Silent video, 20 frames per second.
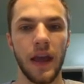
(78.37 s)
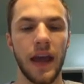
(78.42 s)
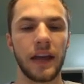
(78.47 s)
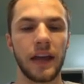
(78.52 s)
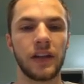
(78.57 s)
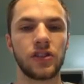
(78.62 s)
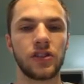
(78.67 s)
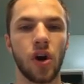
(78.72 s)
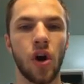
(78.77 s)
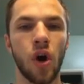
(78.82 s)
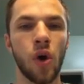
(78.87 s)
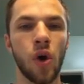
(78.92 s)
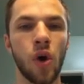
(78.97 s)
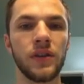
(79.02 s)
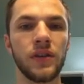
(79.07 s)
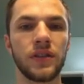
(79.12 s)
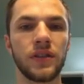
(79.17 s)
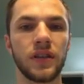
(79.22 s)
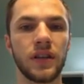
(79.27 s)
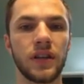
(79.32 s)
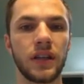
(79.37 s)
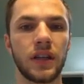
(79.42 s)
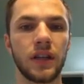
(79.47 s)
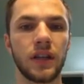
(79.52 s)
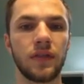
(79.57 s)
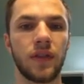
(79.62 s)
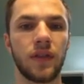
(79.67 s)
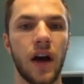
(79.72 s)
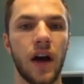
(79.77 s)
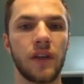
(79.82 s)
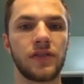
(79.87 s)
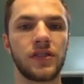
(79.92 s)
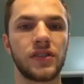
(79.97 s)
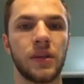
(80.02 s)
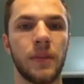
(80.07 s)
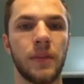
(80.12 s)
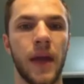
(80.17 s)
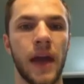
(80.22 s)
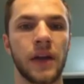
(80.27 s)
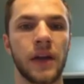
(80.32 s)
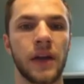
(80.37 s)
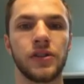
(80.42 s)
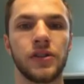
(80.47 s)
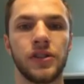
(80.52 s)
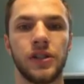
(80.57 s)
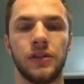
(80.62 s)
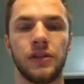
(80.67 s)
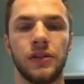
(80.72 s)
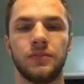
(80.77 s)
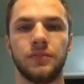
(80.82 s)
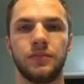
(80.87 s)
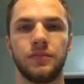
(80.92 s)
and it's always going to give off some energy.